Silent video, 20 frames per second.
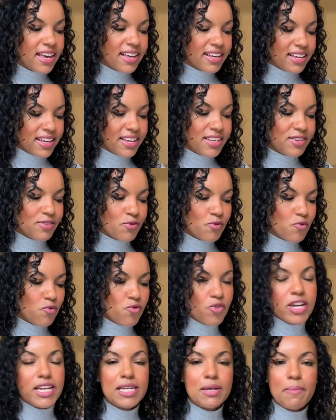can
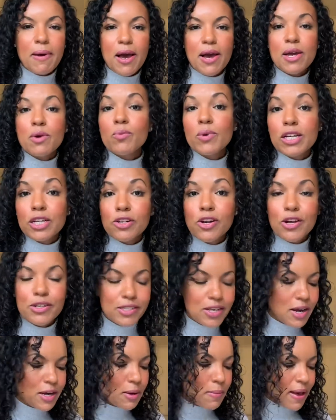read about it and we can all
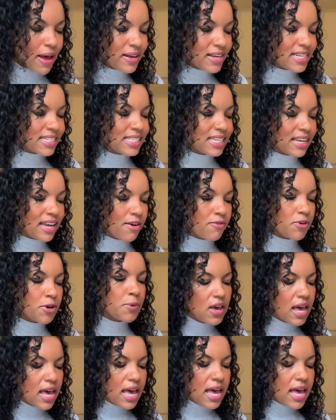talk about it together.